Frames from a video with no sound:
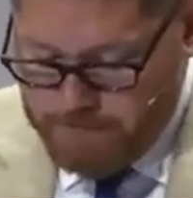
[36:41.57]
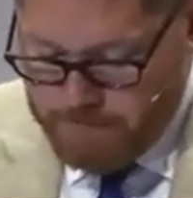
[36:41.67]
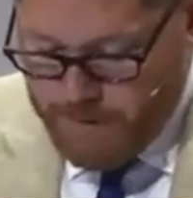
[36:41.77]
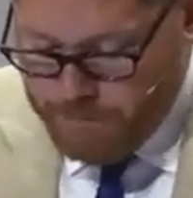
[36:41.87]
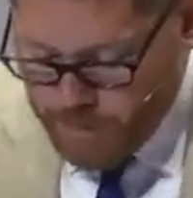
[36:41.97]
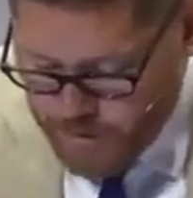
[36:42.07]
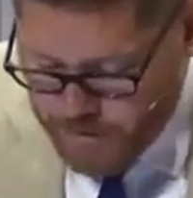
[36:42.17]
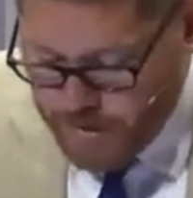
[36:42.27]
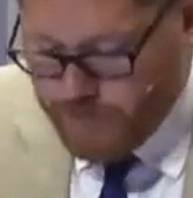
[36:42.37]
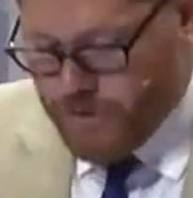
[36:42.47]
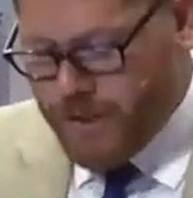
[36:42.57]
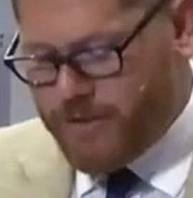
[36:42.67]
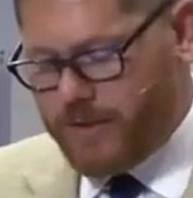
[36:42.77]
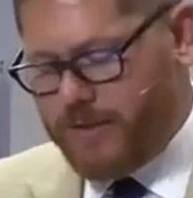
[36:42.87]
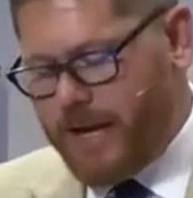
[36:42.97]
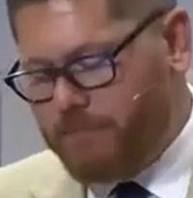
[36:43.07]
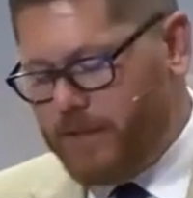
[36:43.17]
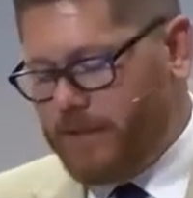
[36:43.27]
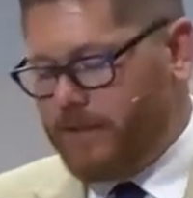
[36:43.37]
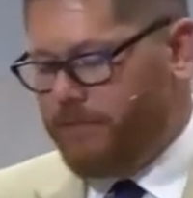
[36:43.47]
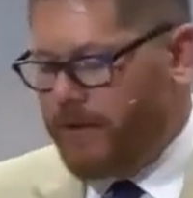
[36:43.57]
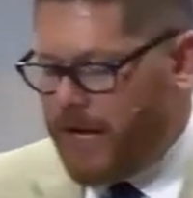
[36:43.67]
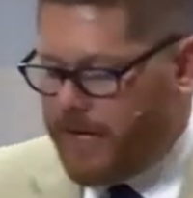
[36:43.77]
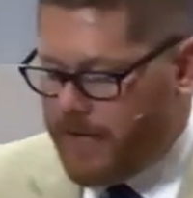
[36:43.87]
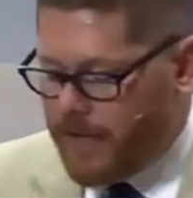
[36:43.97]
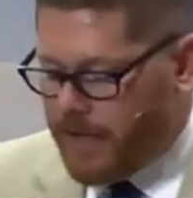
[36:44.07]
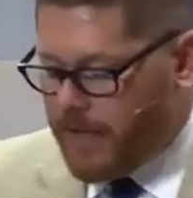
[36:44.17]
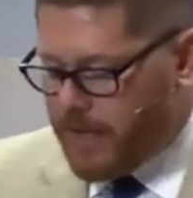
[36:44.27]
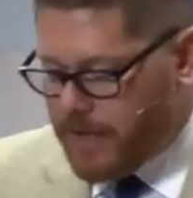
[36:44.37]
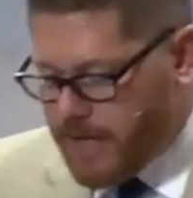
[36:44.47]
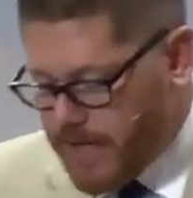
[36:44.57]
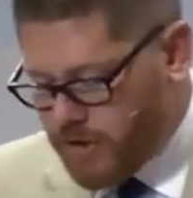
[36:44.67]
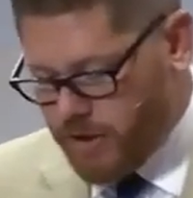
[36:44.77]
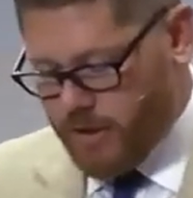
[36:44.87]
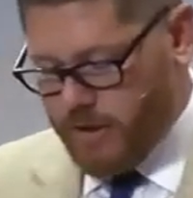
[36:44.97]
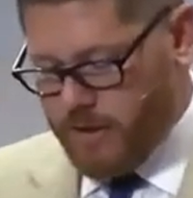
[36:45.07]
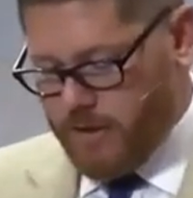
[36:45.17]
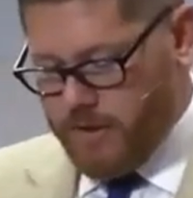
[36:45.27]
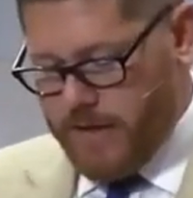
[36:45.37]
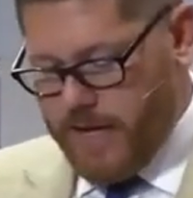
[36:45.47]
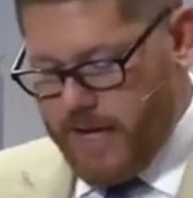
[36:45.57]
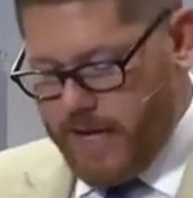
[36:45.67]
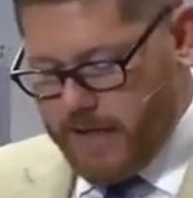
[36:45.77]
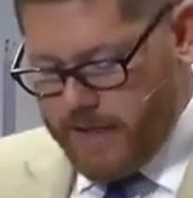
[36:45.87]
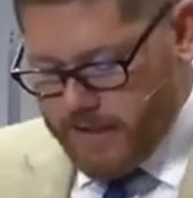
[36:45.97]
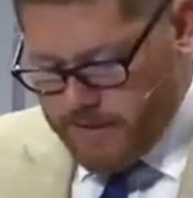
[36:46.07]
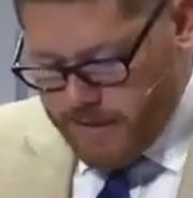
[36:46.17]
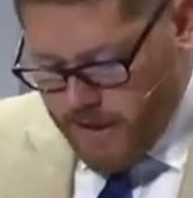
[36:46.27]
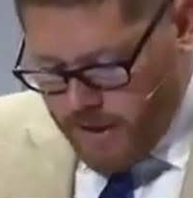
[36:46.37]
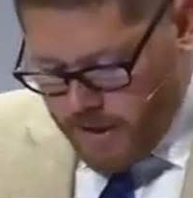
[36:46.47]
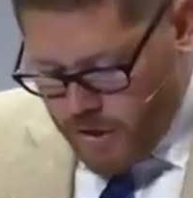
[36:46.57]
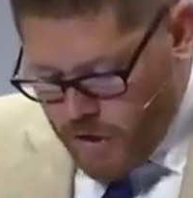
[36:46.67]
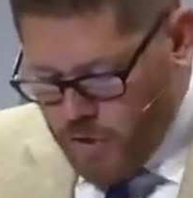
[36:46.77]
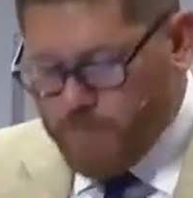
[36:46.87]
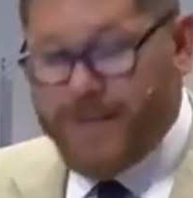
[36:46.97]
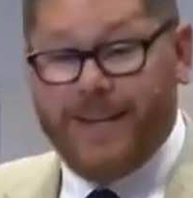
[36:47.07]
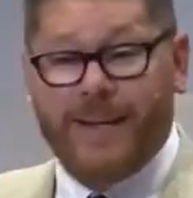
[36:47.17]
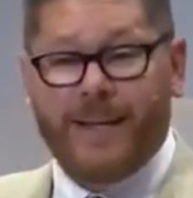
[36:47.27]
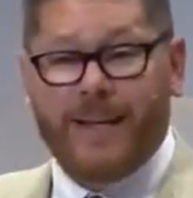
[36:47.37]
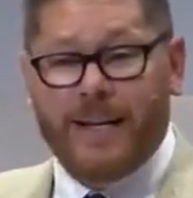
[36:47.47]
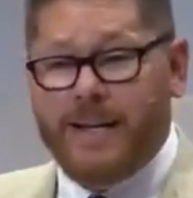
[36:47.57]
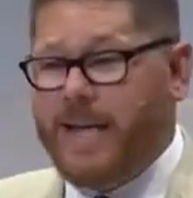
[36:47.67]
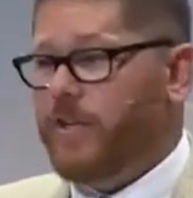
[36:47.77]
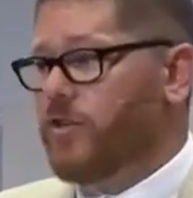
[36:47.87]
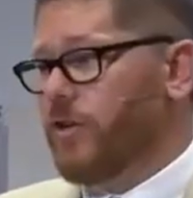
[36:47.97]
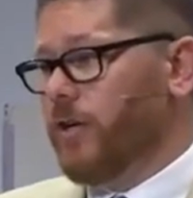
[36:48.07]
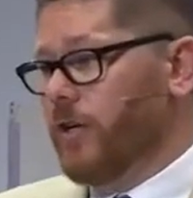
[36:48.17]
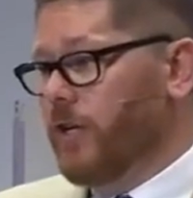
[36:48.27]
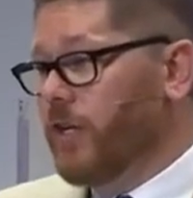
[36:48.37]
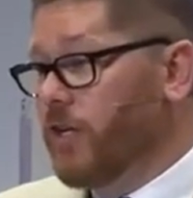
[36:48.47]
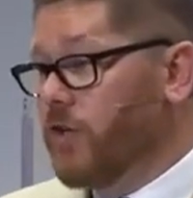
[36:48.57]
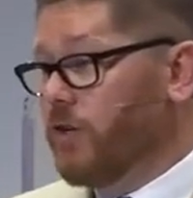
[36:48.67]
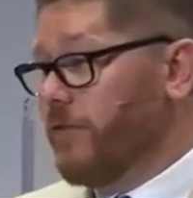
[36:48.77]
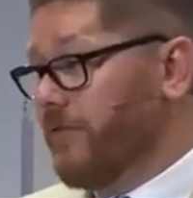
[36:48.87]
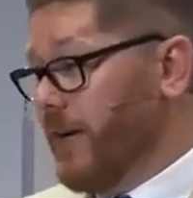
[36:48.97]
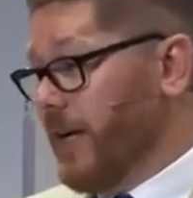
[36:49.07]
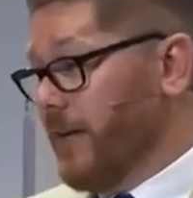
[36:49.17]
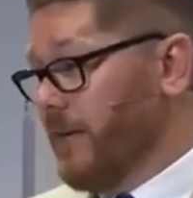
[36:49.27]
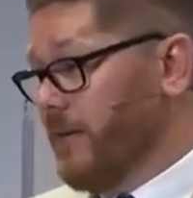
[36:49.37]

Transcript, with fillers: The person of Jesus kept his divine nature and his human nature unified.